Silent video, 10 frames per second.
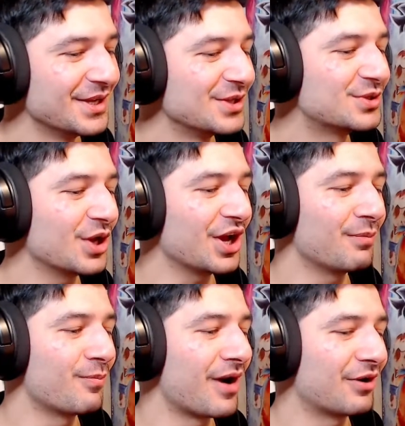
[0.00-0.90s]
the
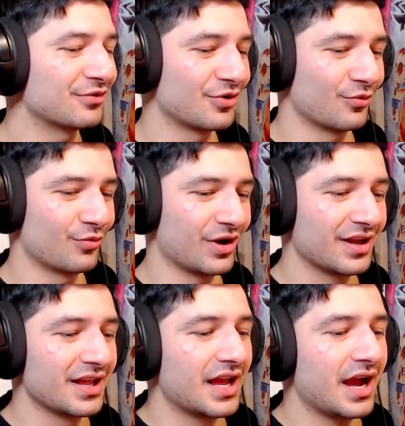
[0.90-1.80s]
amount of work.
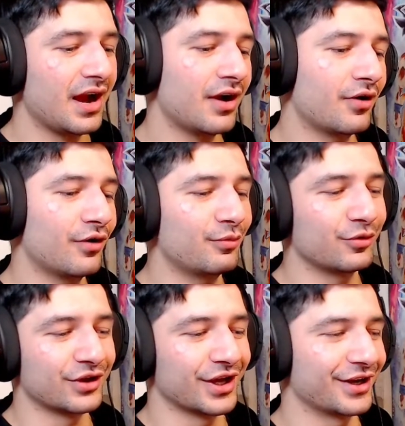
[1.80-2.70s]
I hope
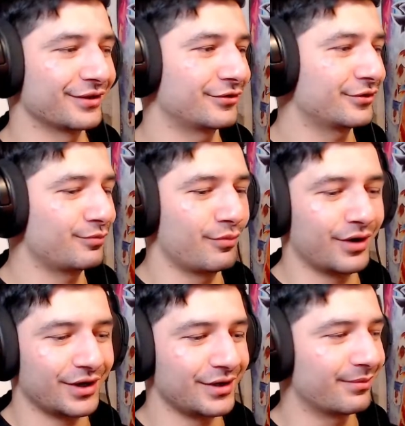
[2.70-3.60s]
we're getting good
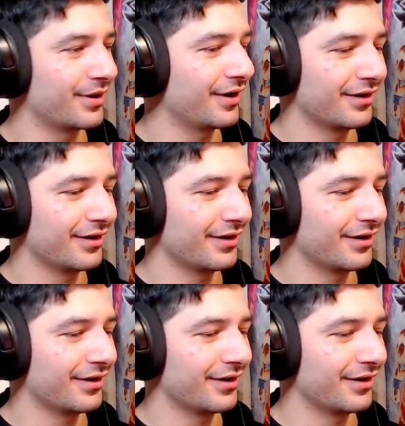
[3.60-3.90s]
money, bro.